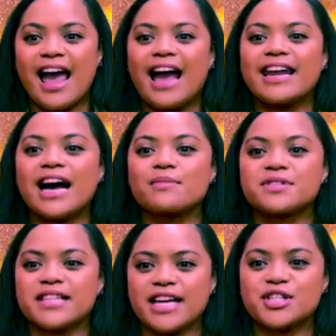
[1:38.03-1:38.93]
and helps
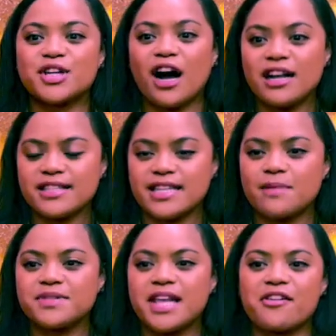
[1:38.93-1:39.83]
teach
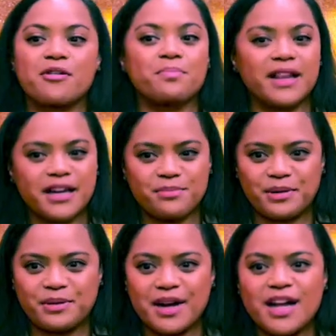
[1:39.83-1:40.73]
concepts that are
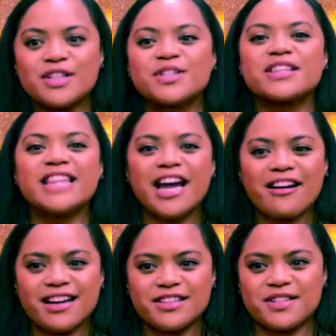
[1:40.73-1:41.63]
applicable to their
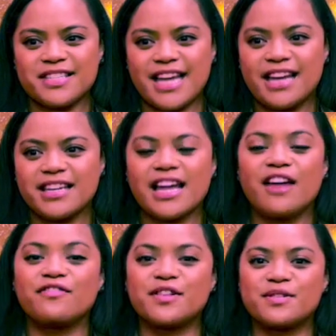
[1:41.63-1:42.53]
understanding
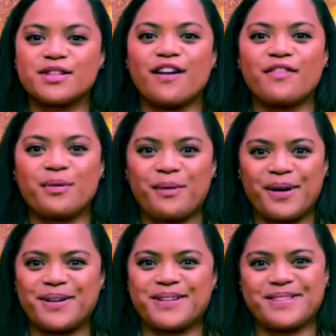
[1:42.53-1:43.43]
and views of the world.